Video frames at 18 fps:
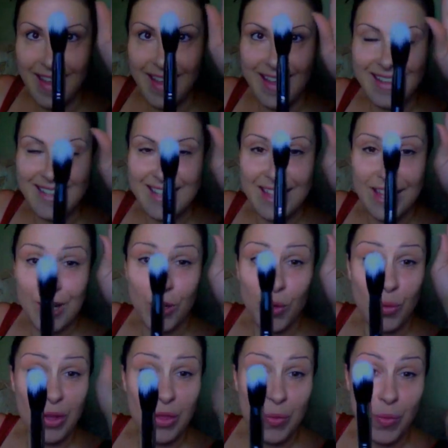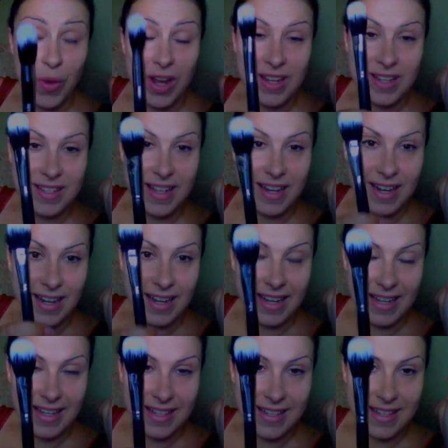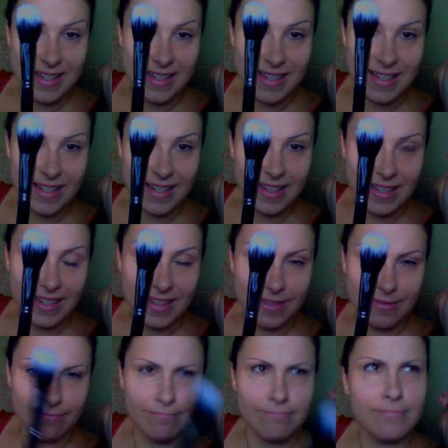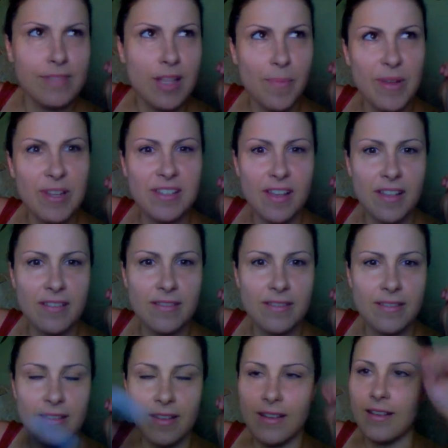It's thinner widthwise than it is. Does that make sense?